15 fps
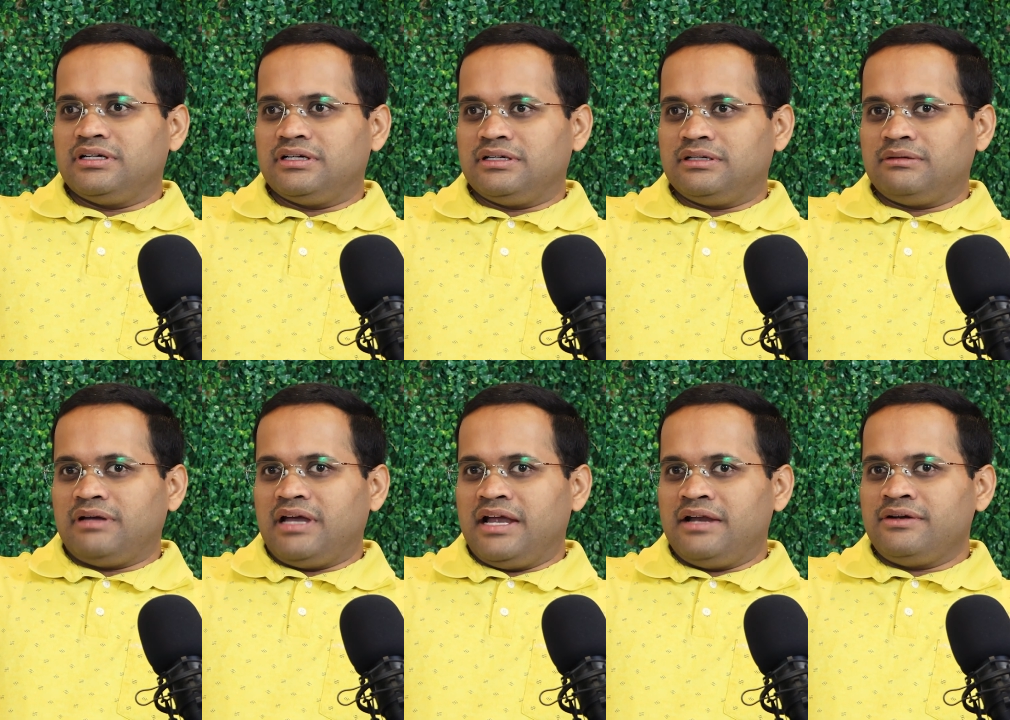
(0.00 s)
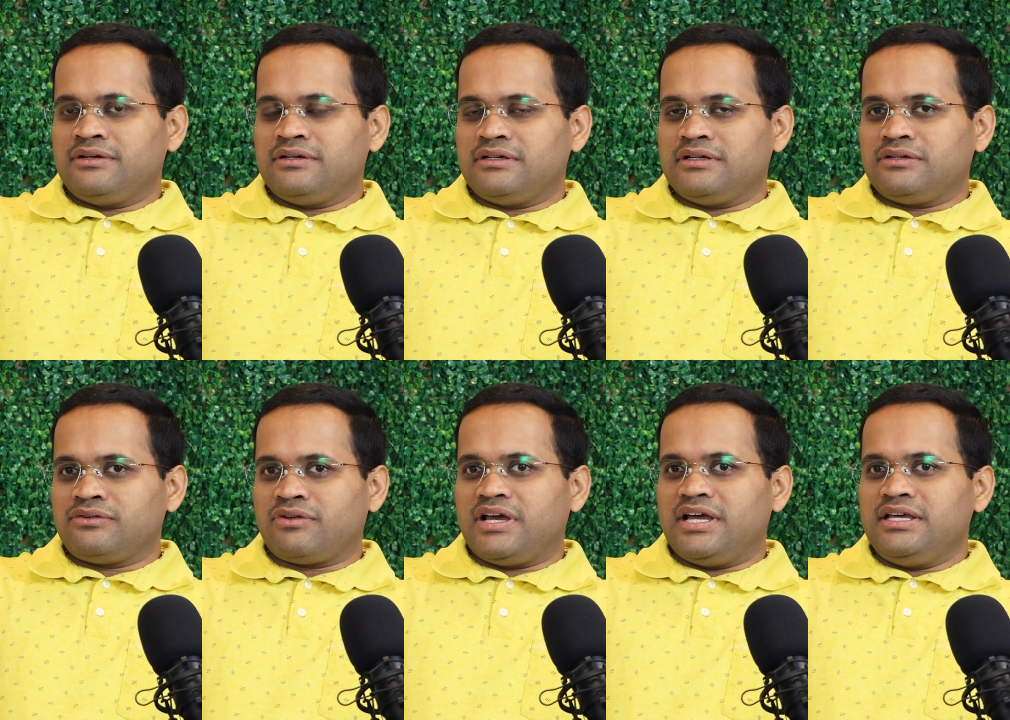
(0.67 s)

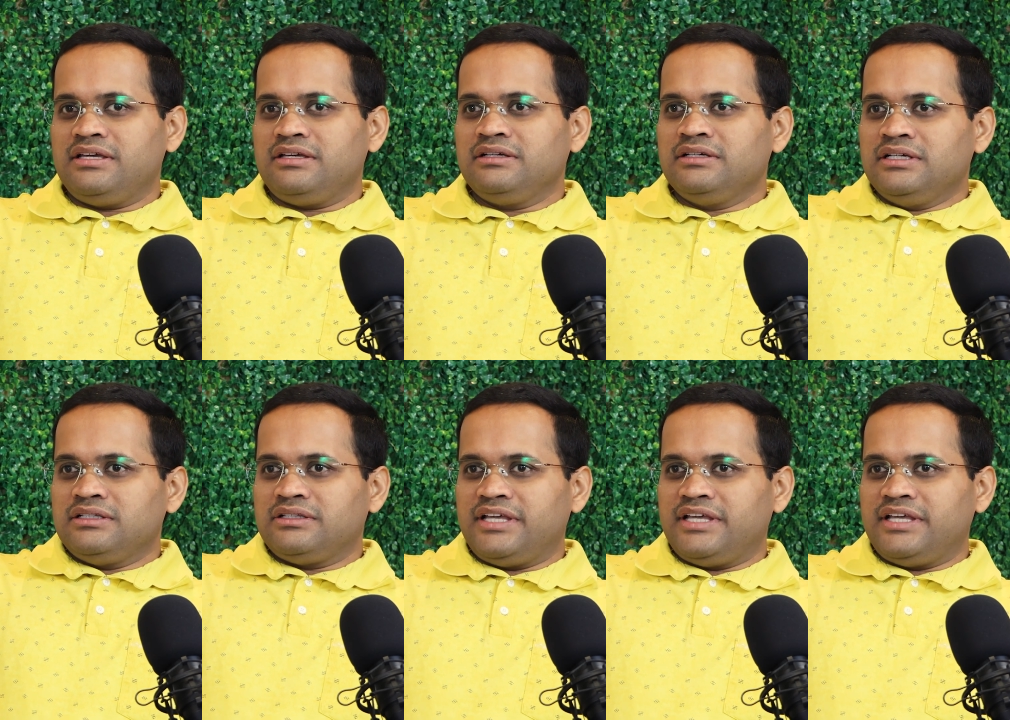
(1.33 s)
and try